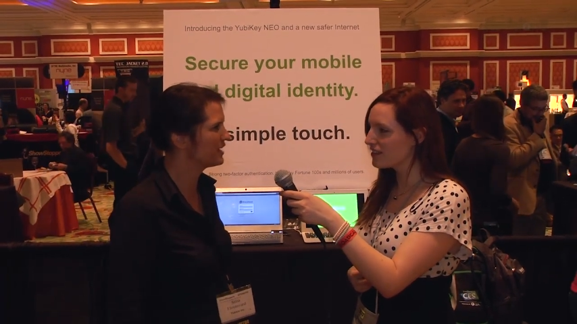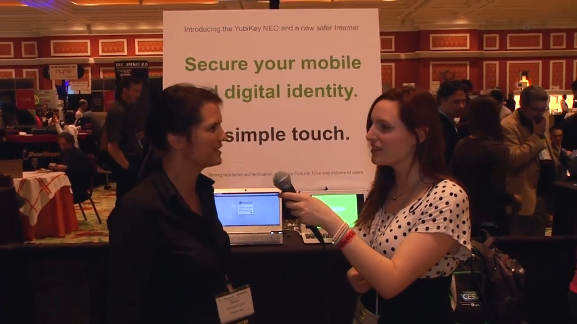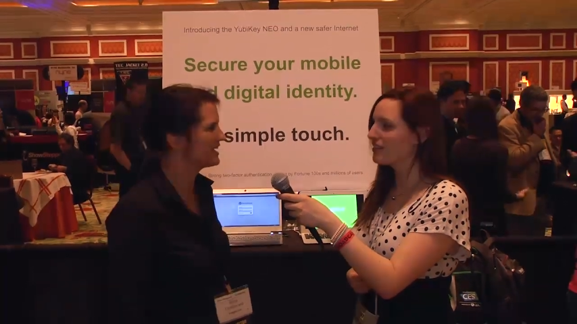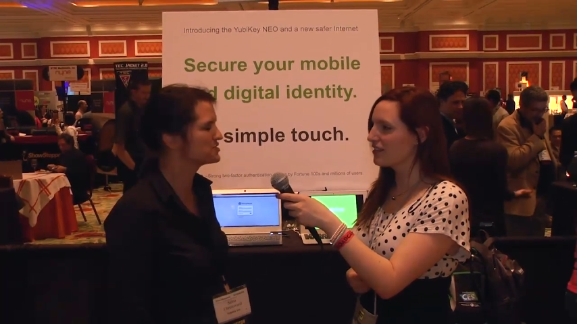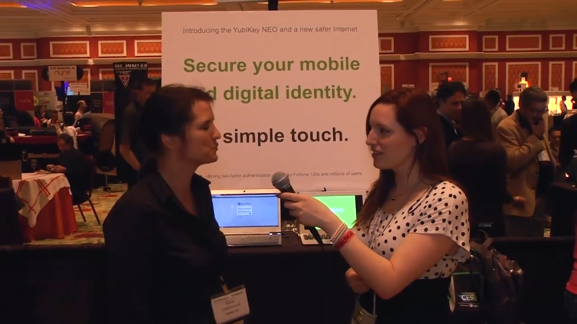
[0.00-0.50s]
Speaker 1: that
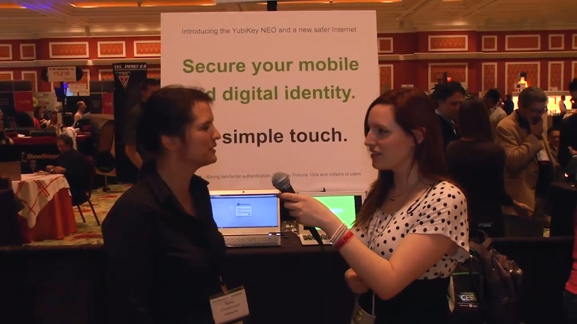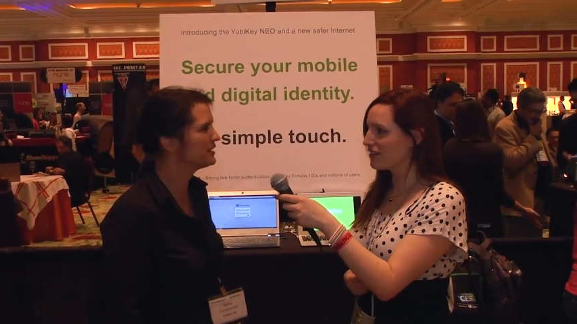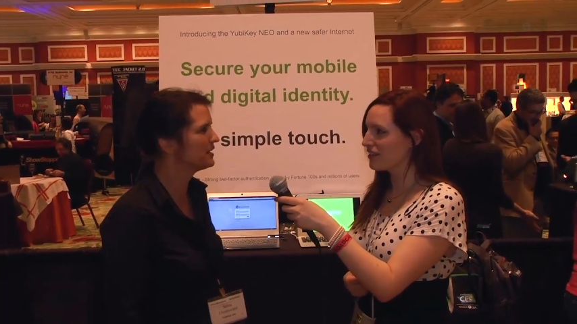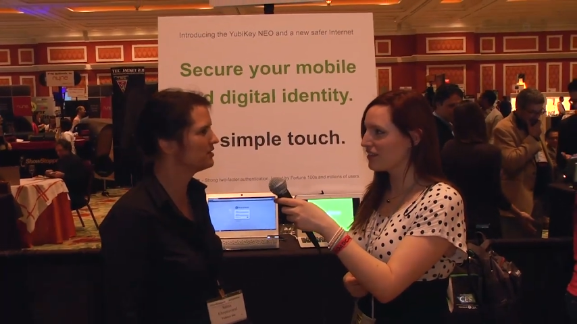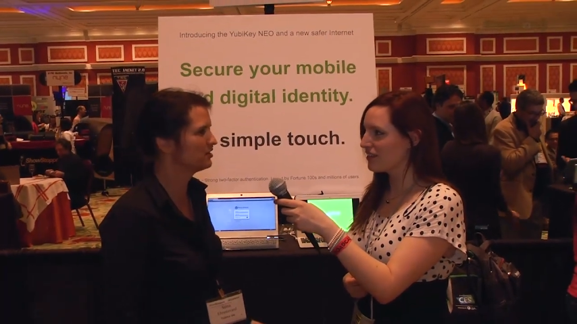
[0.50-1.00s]
has
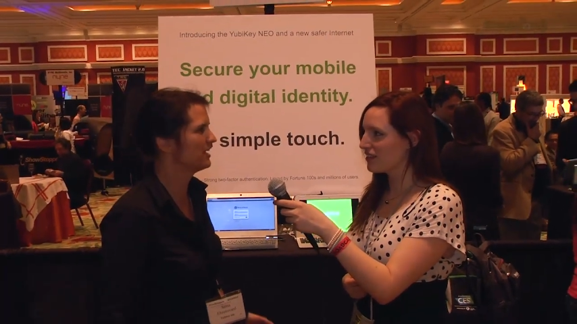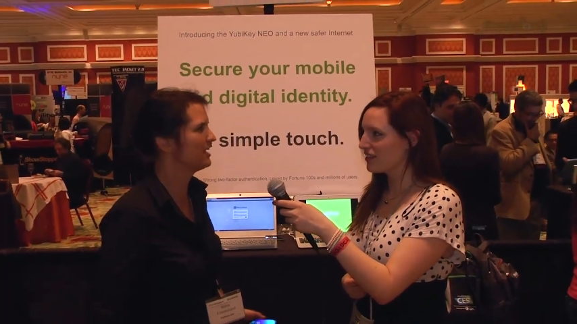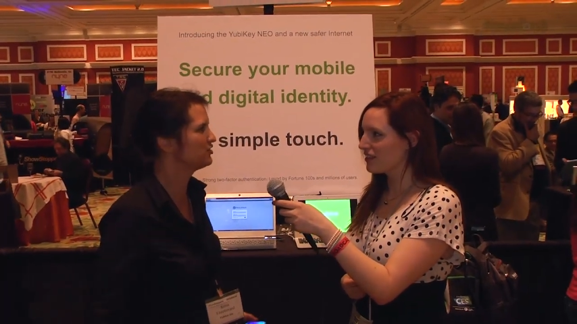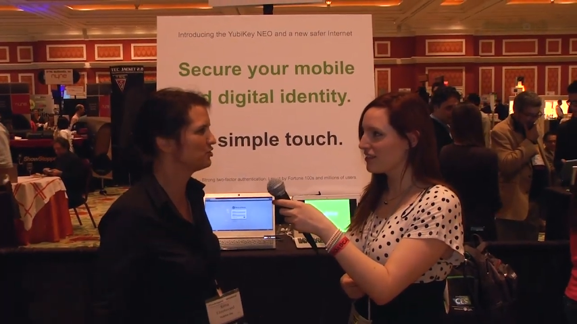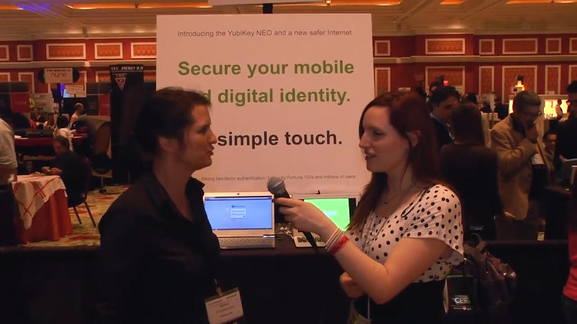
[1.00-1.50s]
really, you
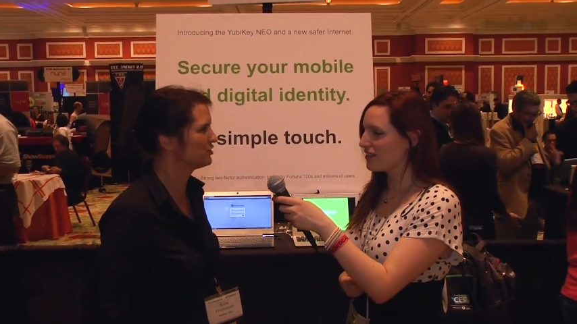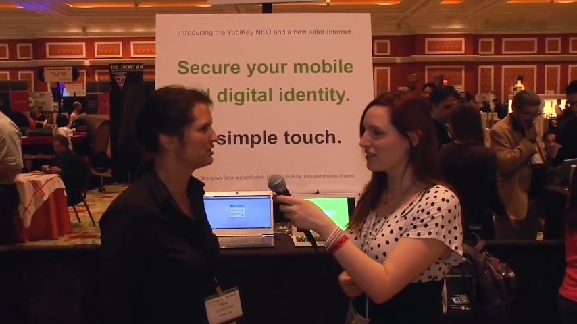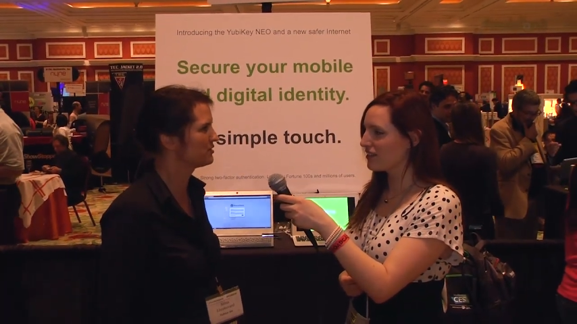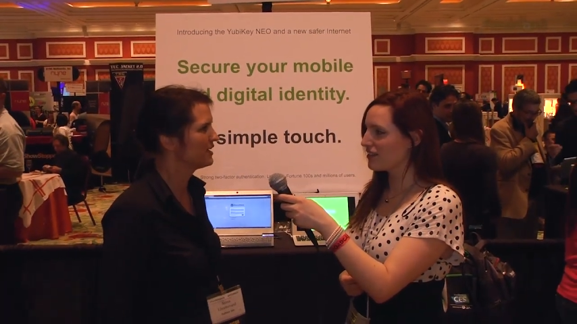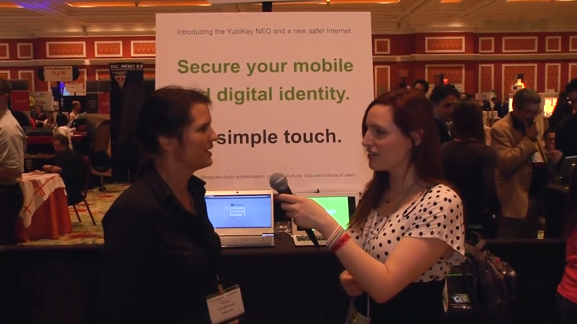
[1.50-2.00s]
can't use it
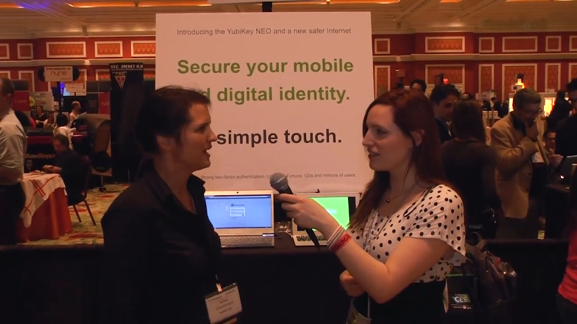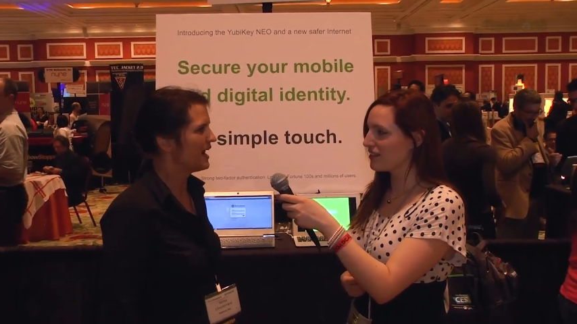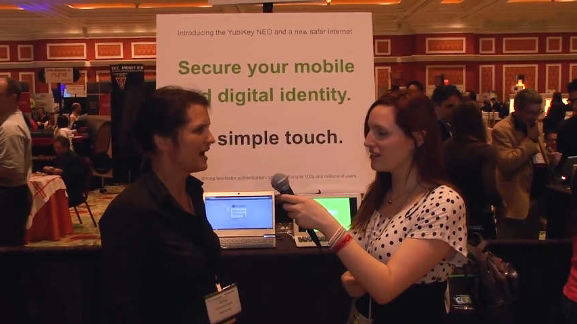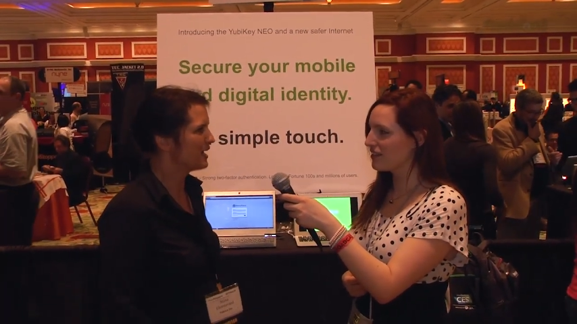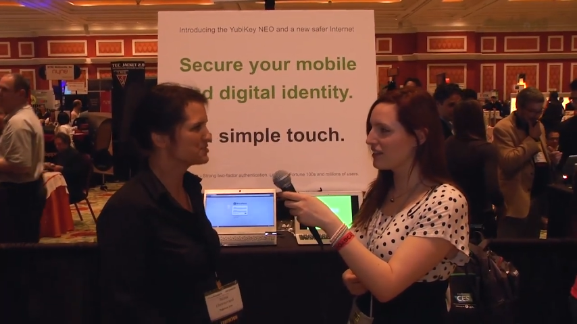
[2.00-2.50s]

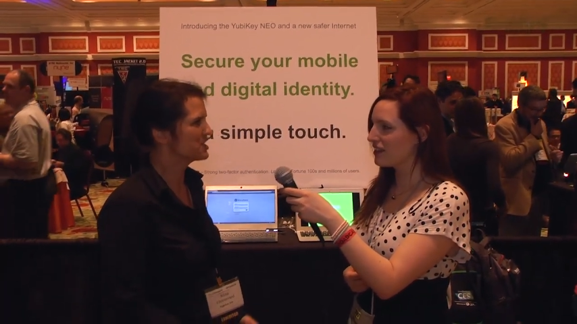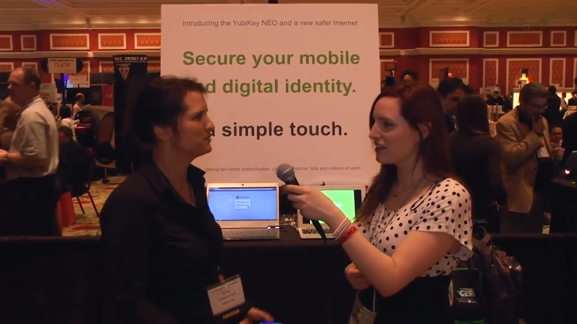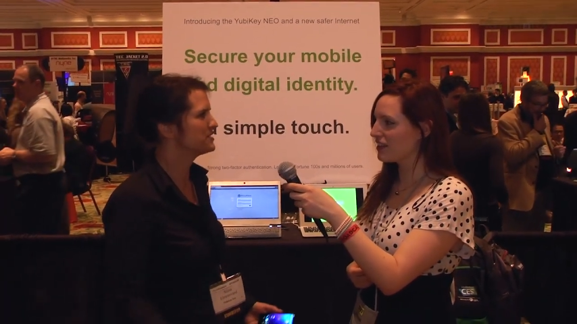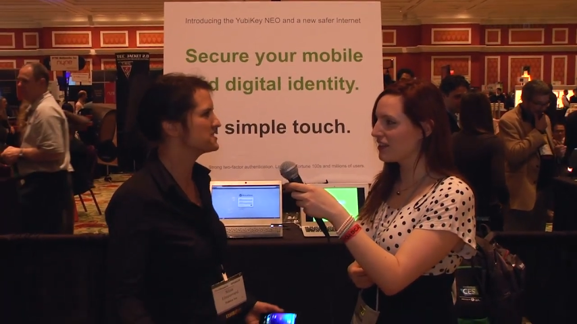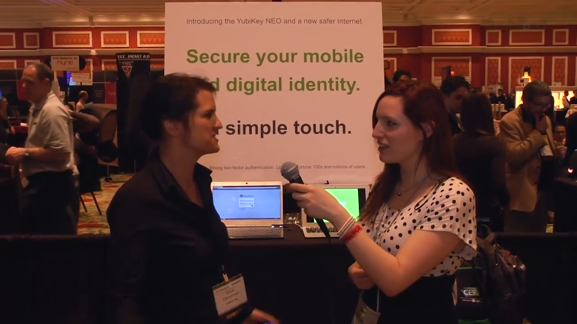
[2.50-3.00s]
outside
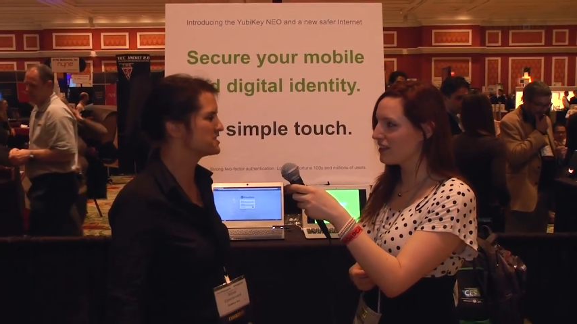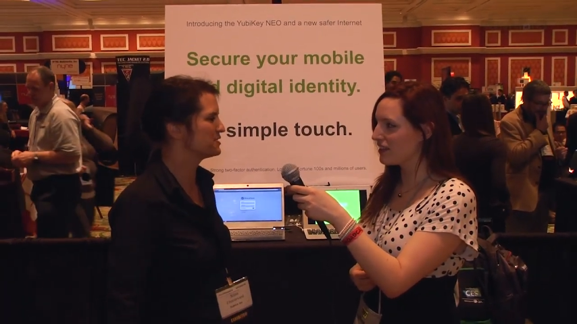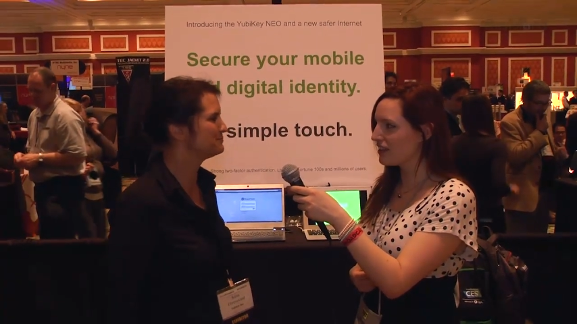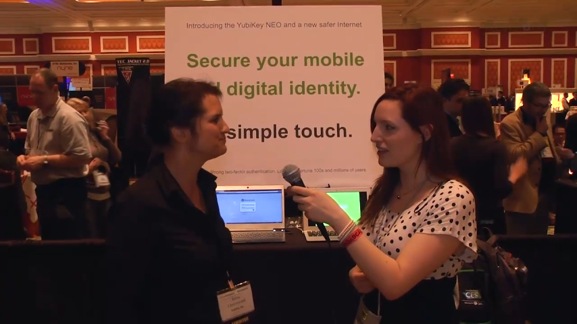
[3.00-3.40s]
the system.